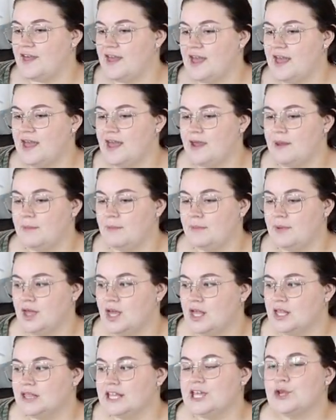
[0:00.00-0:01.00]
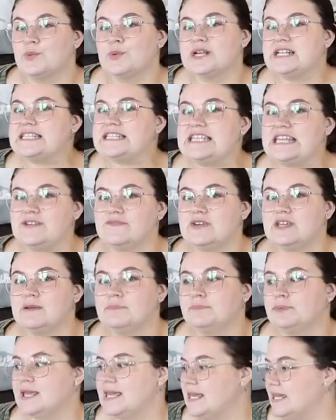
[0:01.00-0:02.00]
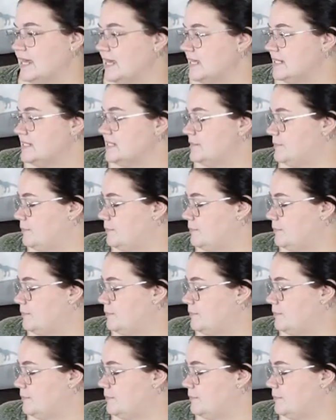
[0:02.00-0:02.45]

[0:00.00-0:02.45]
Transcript: them like receiving blankets,